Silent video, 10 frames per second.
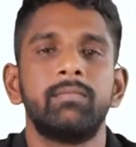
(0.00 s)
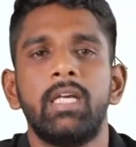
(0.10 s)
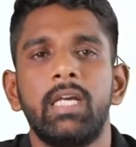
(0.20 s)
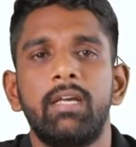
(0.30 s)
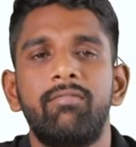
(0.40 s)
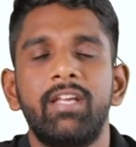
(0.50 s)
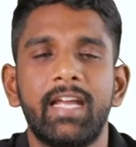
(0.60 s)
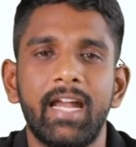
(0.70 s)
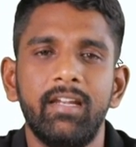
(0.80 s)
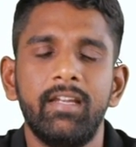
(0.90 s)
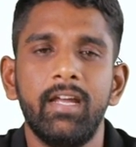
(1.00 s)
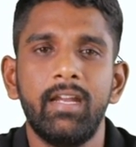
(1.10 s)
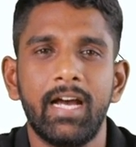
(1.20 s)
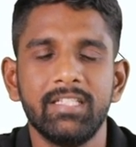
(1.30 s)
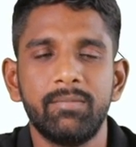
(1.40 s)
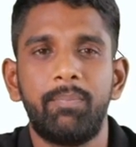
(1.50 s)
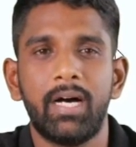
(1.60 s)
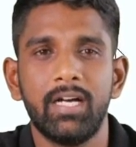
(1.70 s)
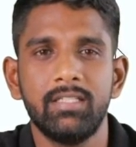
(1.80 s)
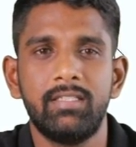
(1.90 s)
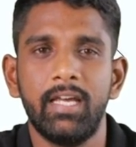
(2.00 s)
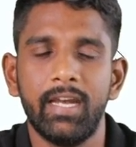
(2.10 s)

If the candidate has passed their